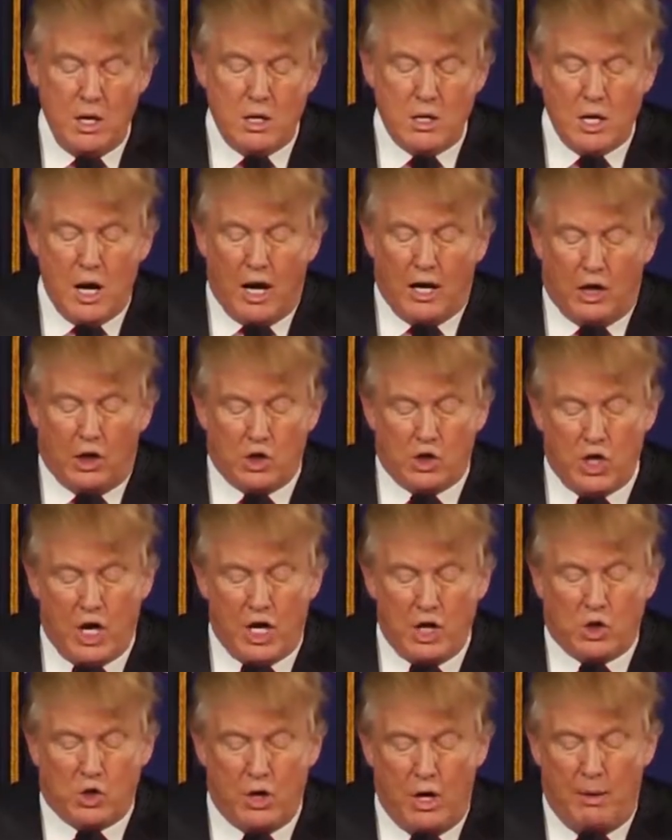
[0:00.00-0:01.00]
Donald J.
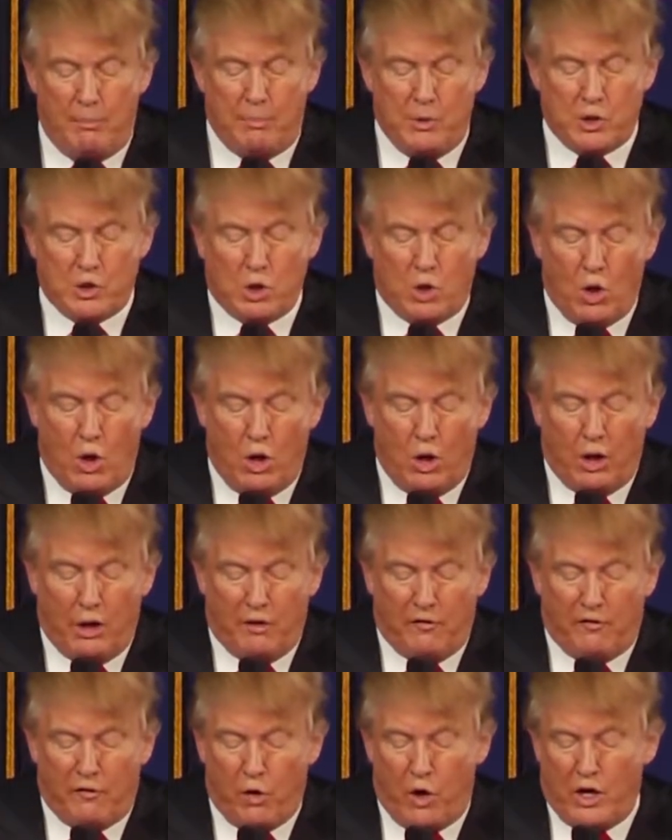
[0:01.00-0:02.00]
Trump is calling
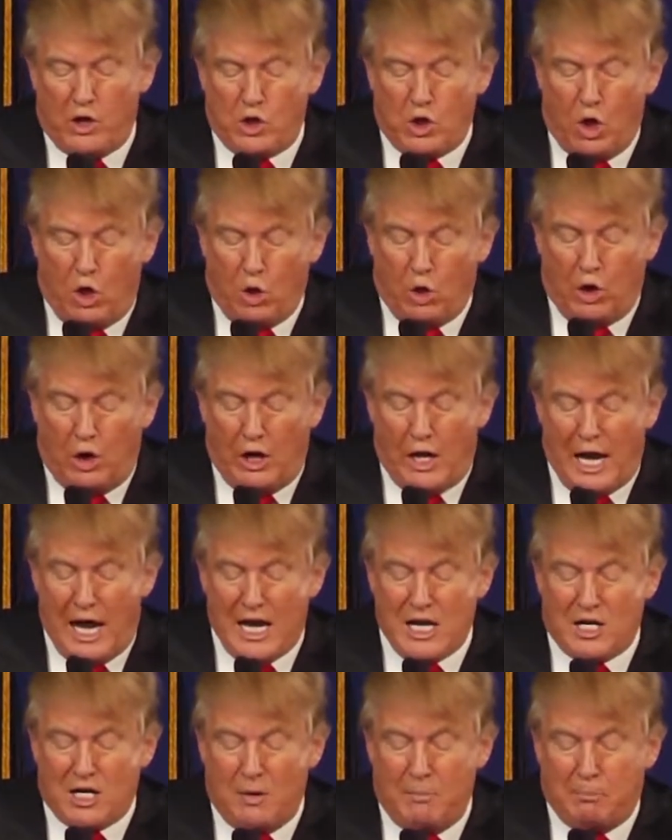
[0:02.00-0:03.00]
for a total
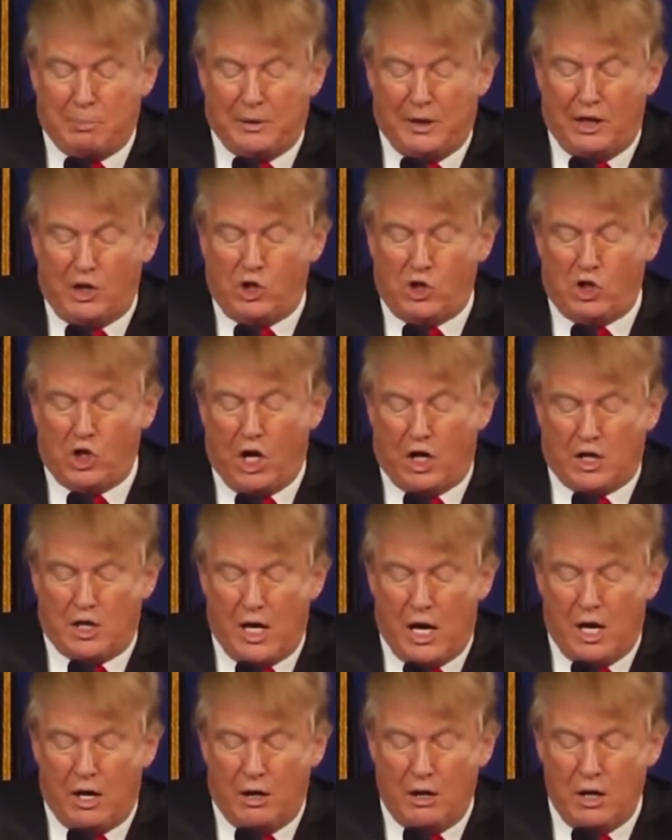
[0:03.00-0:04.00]
and complete
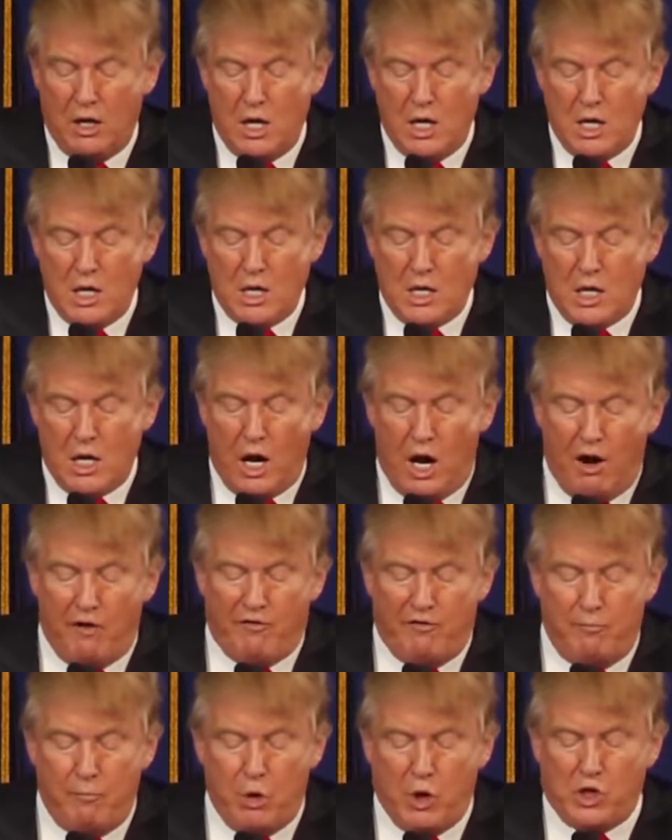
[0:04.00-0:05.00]
shutdown
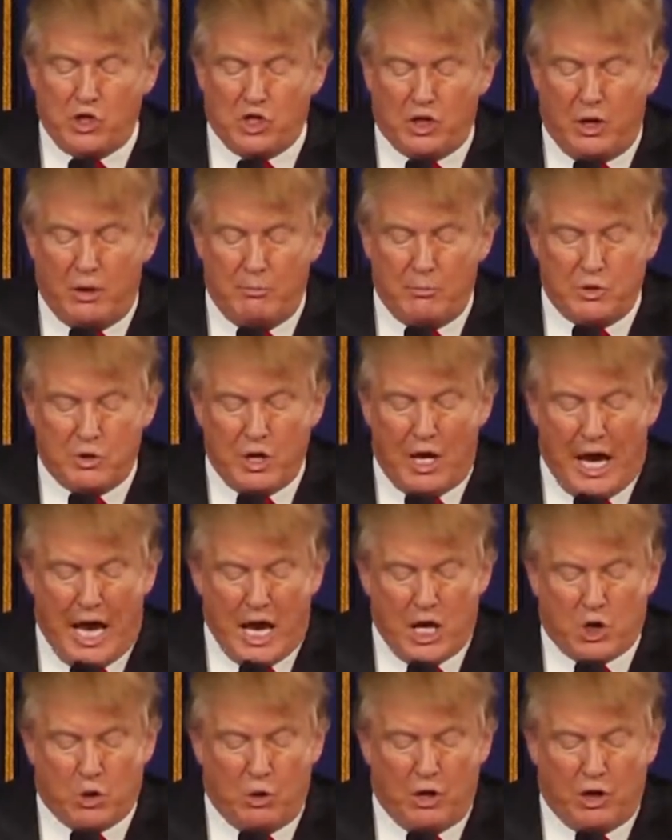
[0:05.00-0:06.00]
of Muslims
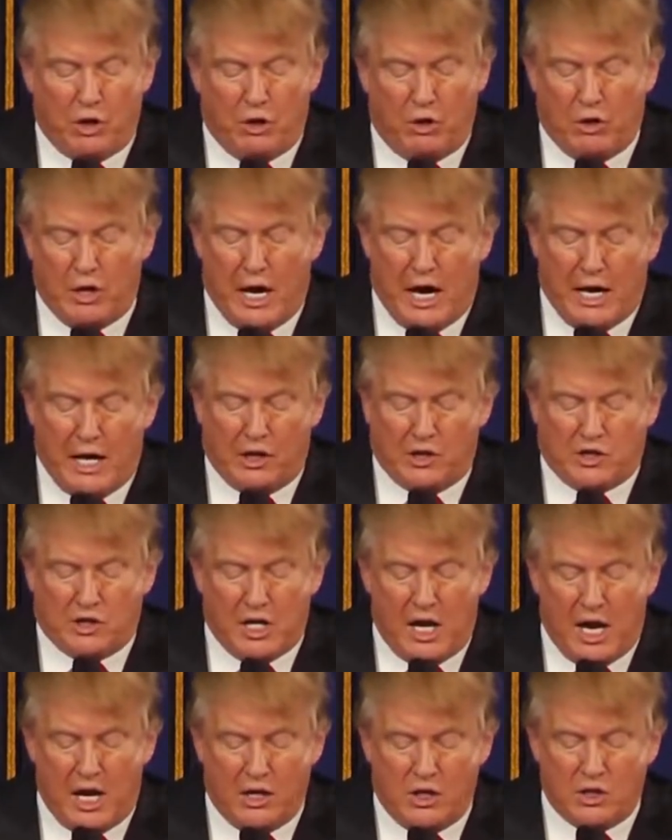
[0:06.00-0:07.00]
entering the United
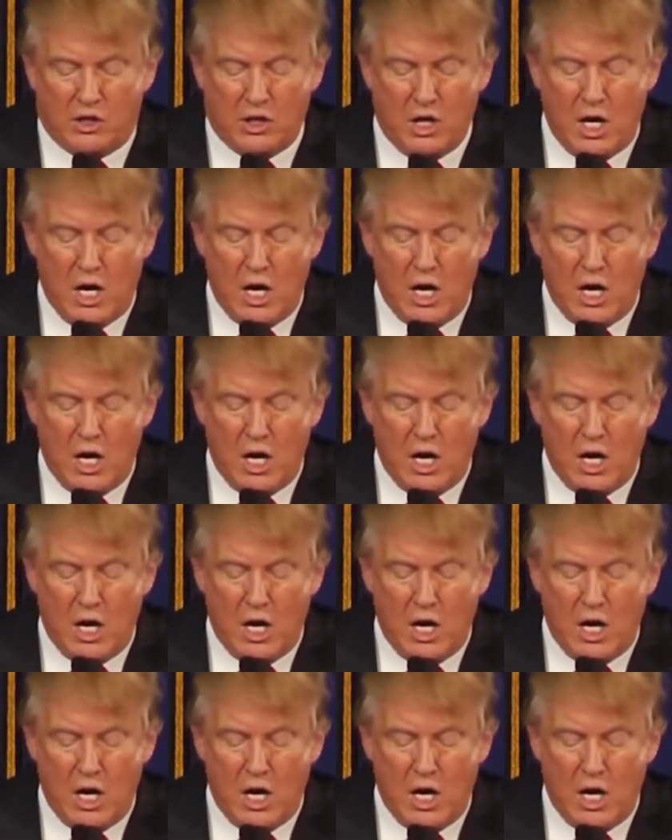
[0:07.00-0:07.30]
States.